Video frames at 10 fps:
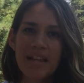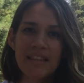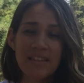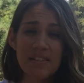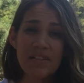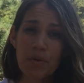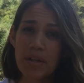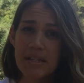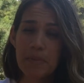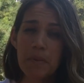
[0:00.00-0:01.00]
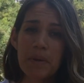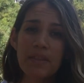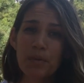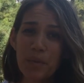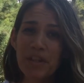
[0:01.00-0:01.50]
I think this is a great experiment
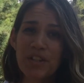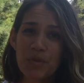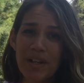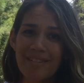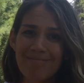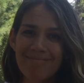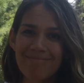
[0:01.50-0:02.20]
and they'll really enjoy it.